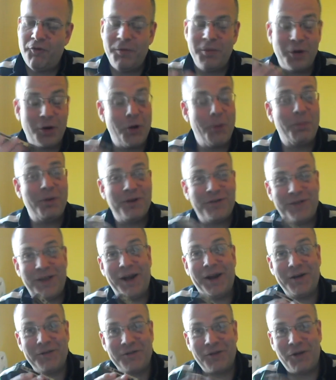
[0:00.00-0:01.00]
from the couple of
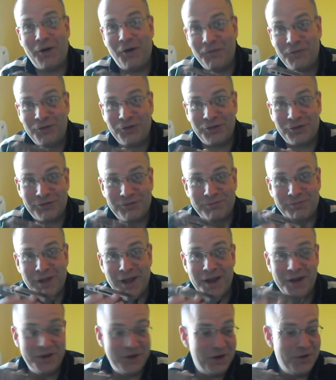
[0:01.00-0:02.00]
seconds that I've just
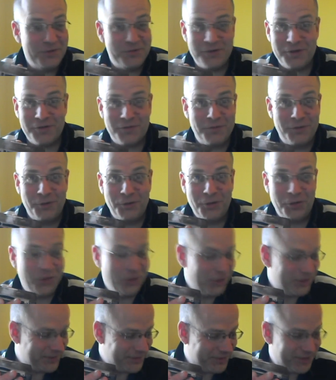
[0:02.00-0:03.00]
used this for,
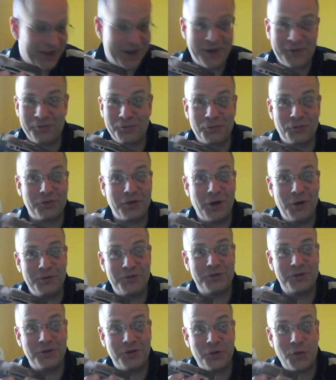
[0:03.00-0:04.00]
30 seconds or
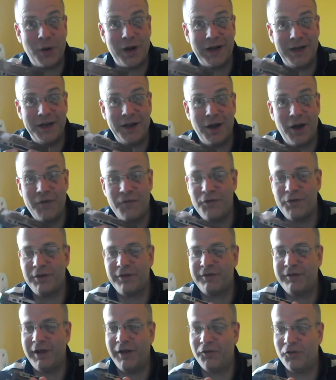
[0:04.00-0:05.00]
so, just to quickly go
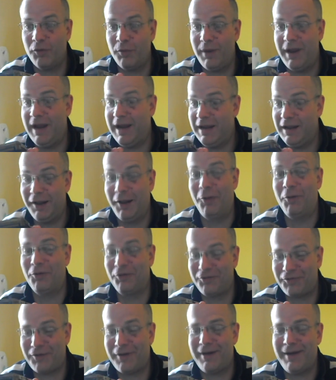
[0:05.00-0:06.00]
through the setup, it
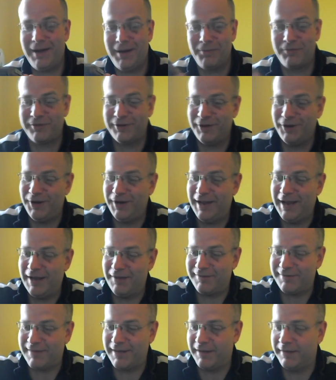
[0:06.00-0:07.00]
looks absolutely
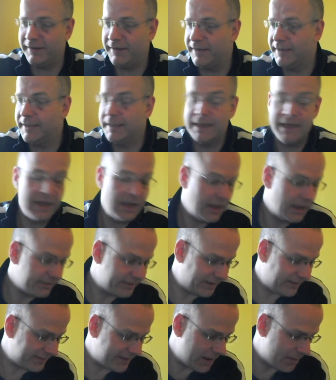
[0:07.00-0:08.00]
outstanding.
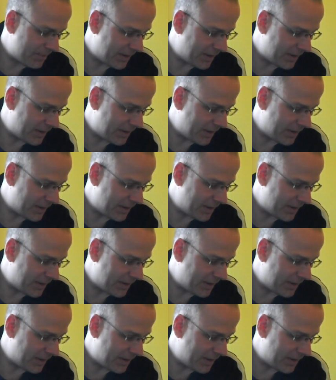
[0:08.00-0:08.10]
So let's